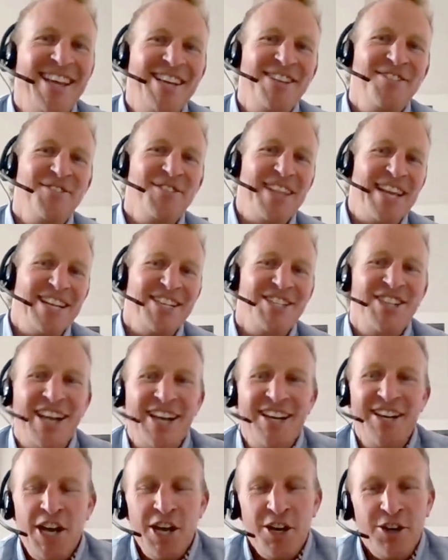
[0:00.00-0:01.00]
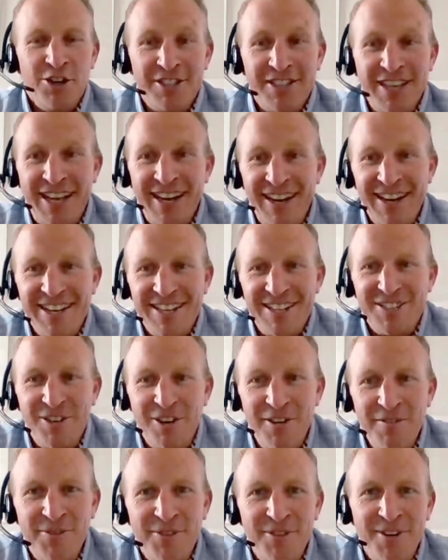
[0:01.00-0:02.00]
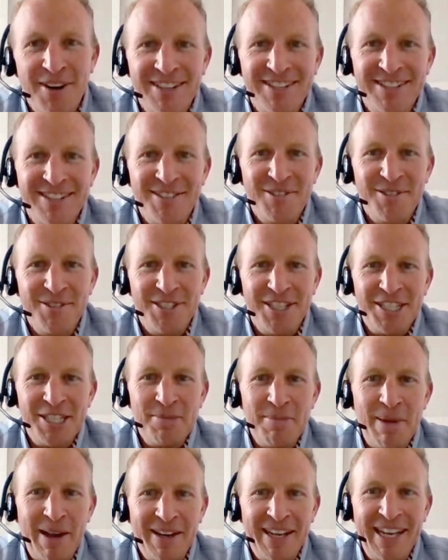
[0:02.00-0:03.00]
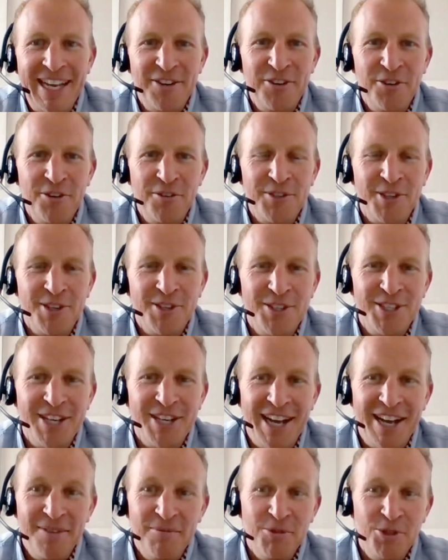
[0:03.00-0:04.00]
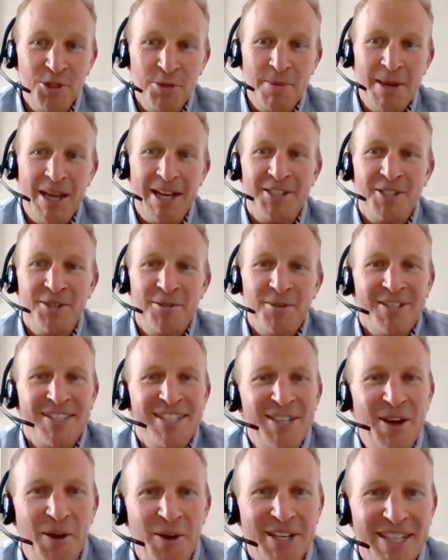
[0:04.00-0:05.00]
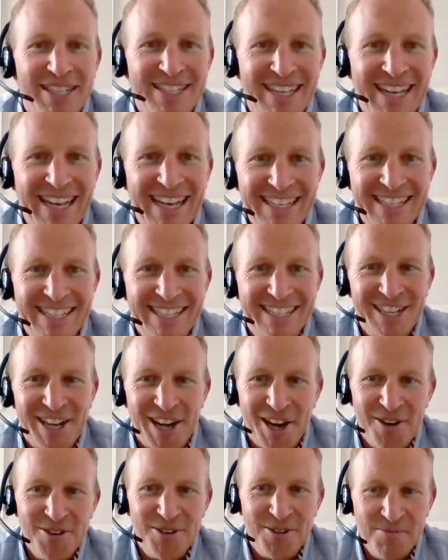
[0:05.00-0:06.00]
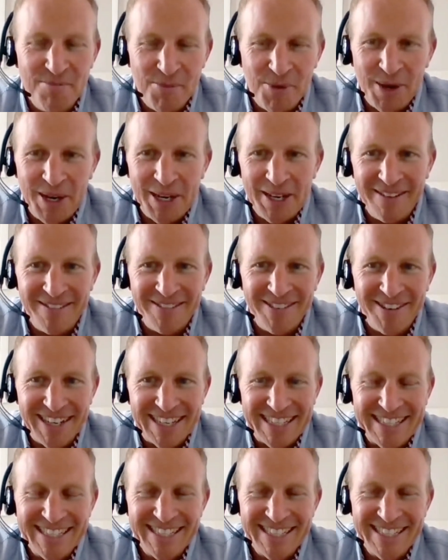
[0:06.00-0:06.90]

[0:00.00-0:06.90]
thanks for that, Sian. Look, sadly, it's time for us to just about head off. So, Sian, would you be able to do us the honours and just close in prayer for